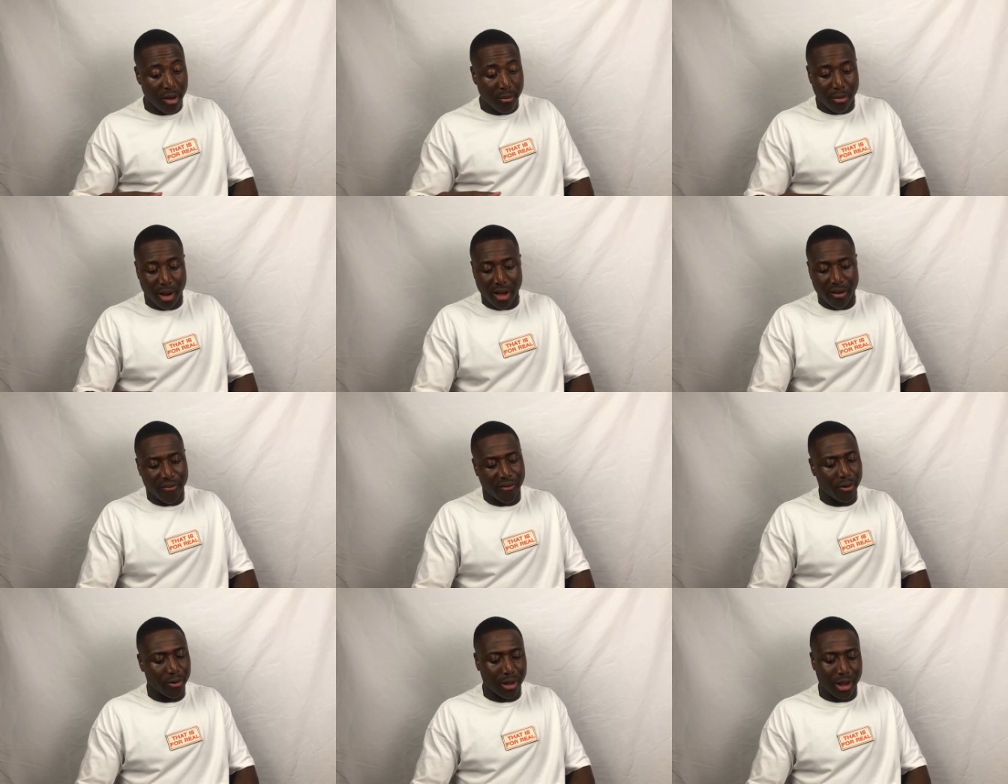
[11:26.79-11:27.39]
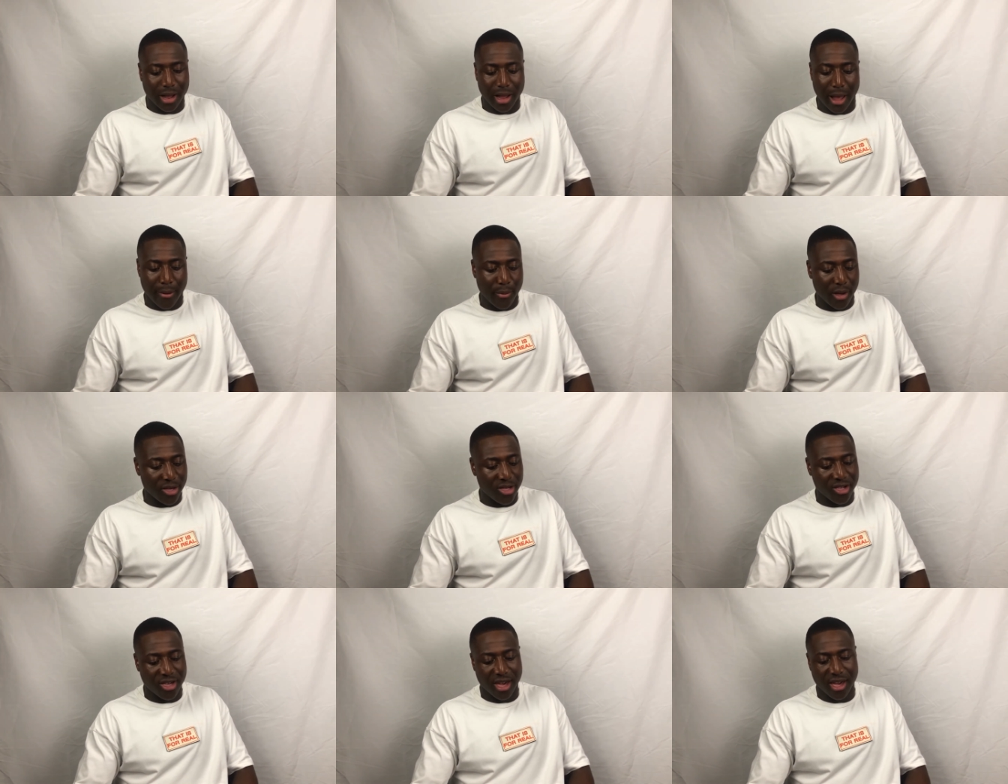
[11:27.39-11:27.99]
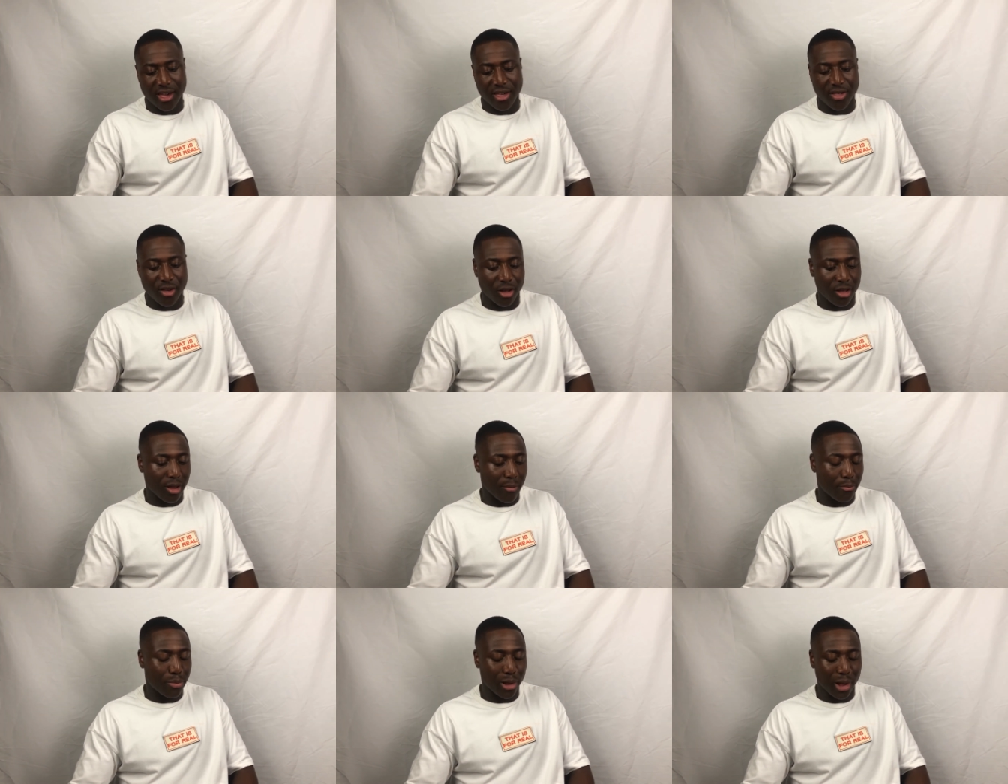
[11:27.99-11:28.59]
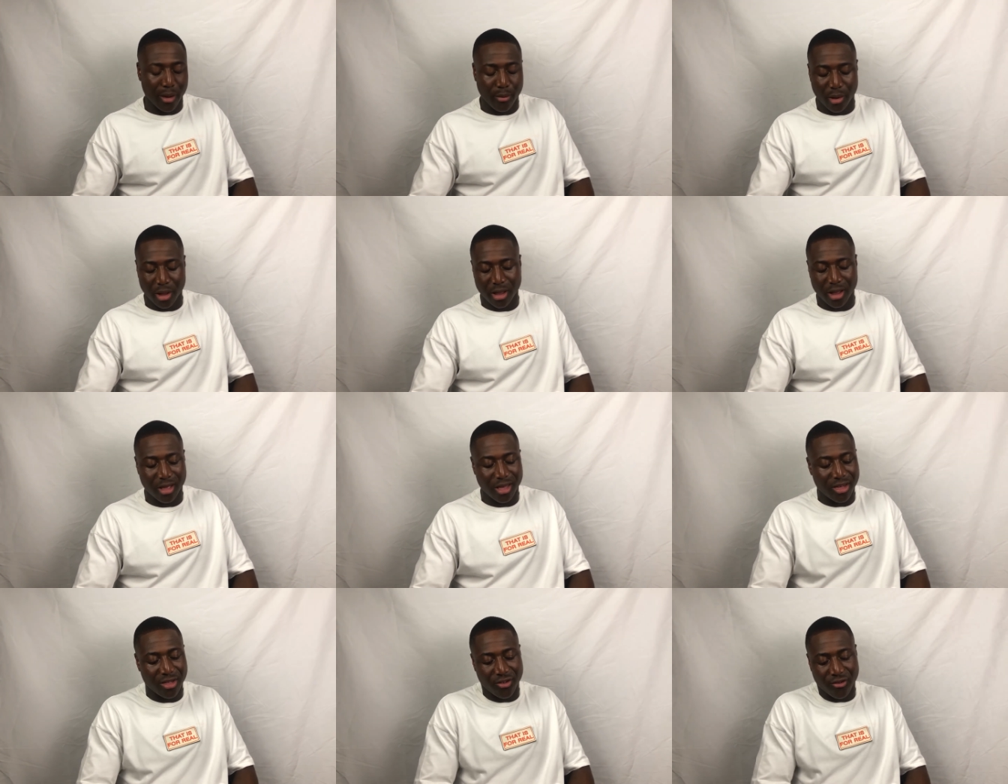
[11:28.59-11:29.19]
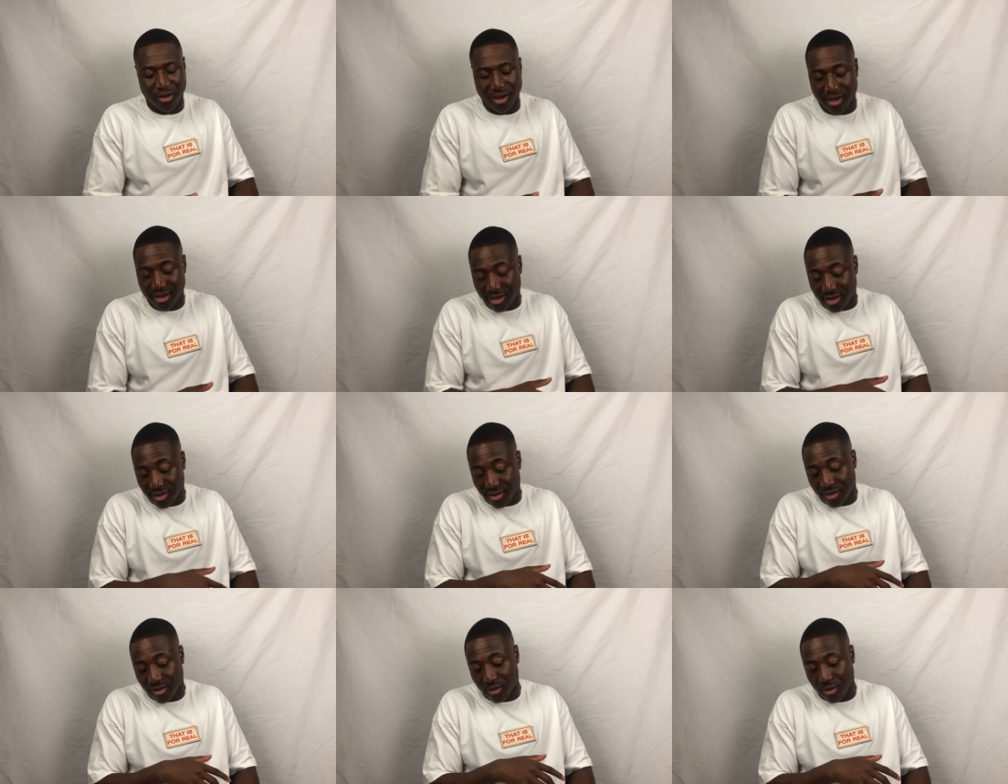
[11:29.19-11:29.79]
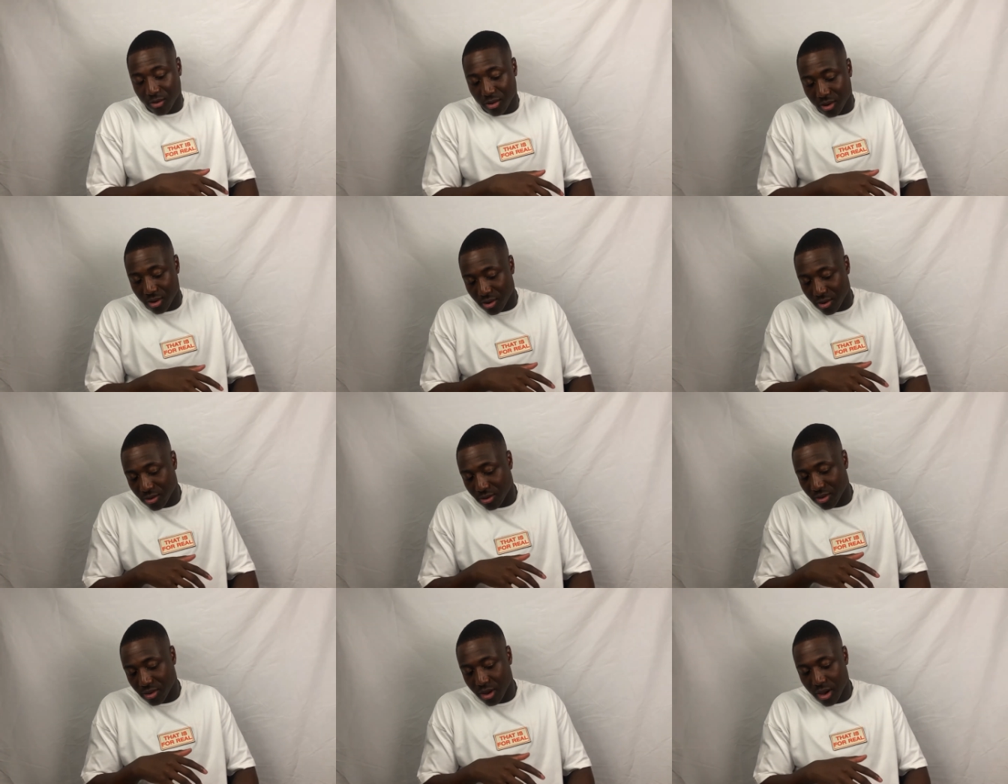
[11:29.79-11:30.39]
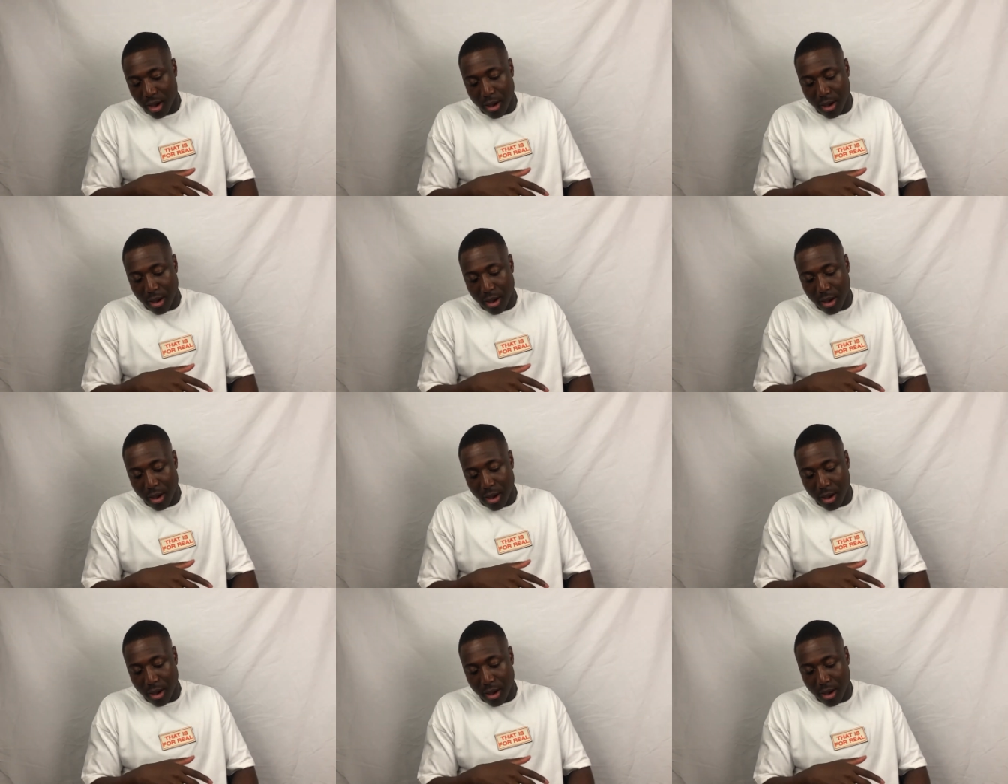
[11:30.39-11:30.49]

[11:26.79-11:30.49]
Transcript: but I felt the climate change, unemployment in the streets is so cold.